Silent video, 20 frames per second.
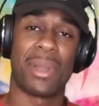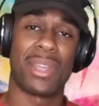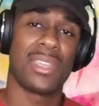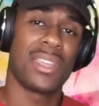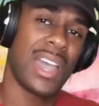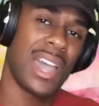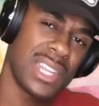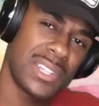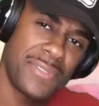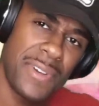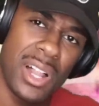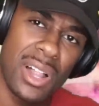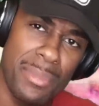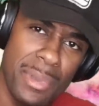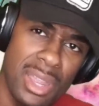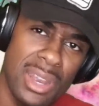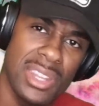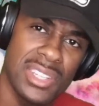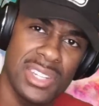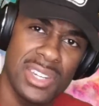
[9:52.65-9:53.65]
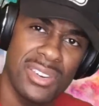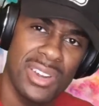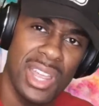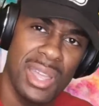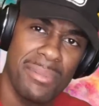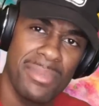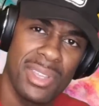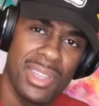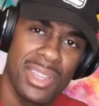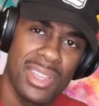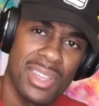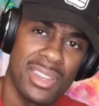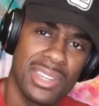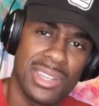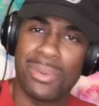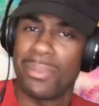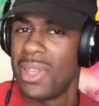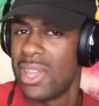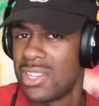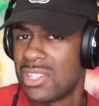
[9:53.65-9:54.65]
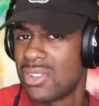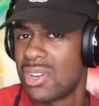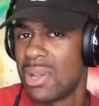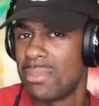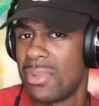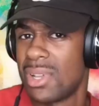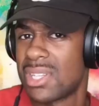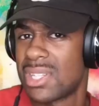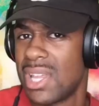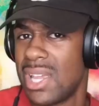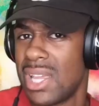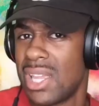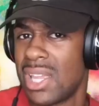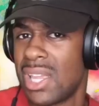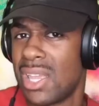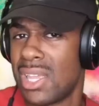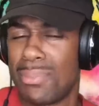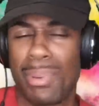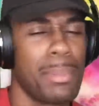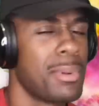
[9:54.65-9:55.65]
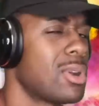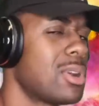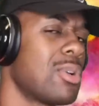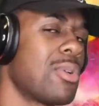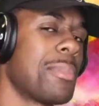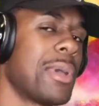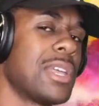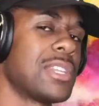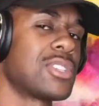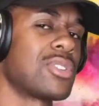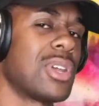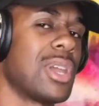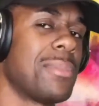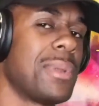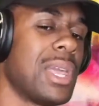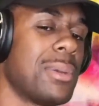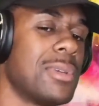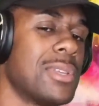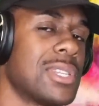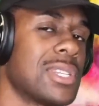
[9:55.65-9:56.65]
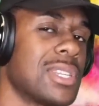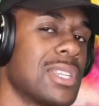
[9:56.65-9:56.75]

Are you guys following me on Instagram? You know what my Instagram looks like? probably don't know what my Instagram name is.